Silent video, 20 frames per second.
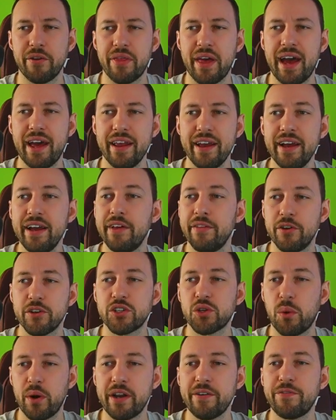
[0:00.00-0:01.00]
that.
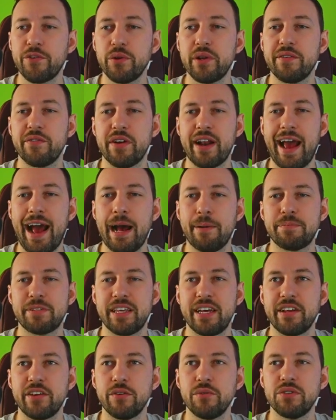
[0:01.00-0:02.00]
There's quite a few different apps
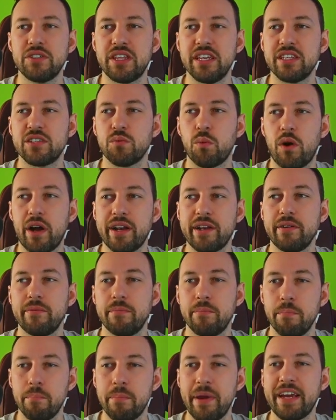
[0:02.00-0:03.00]
that use this one
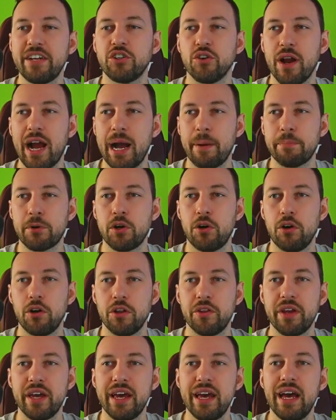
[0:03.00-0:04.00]
major app
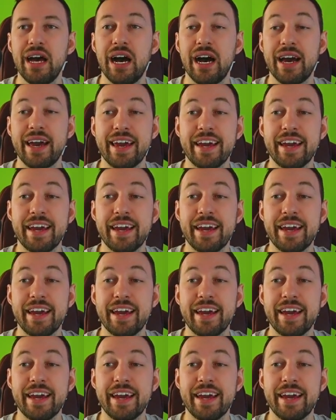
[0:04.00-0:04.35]
called uh,